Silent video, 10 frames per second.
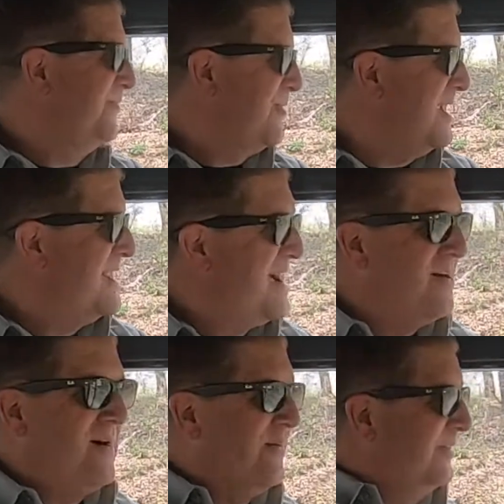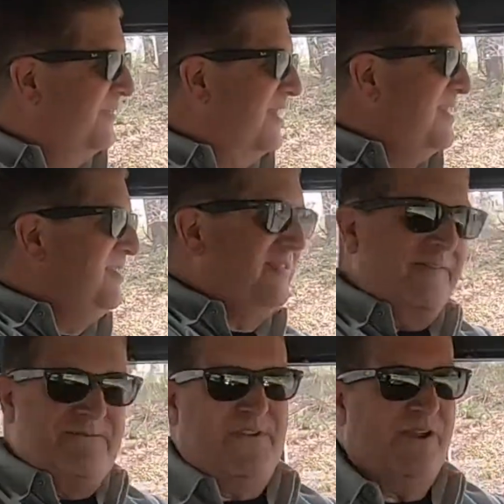right now, I would say just the
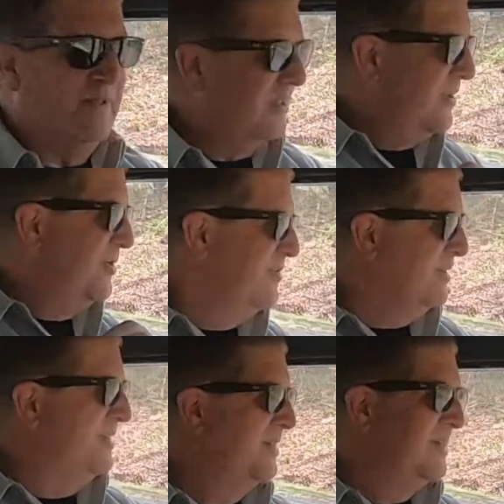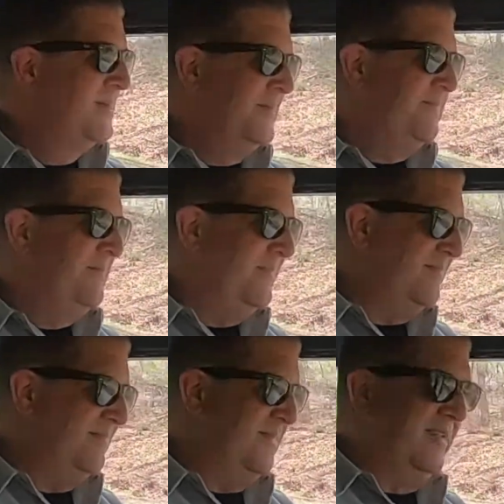feel alone
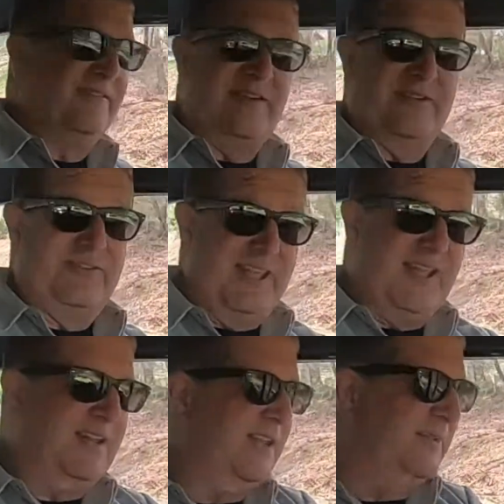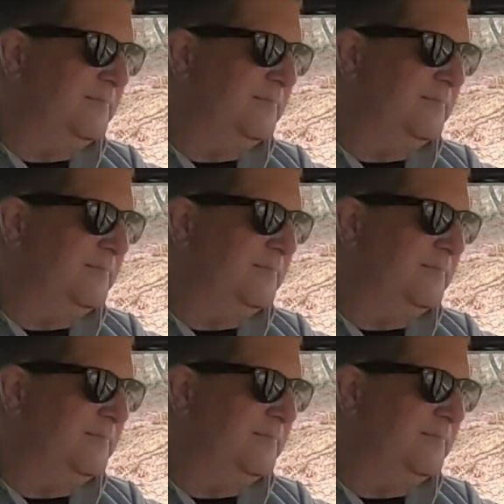is outstanding.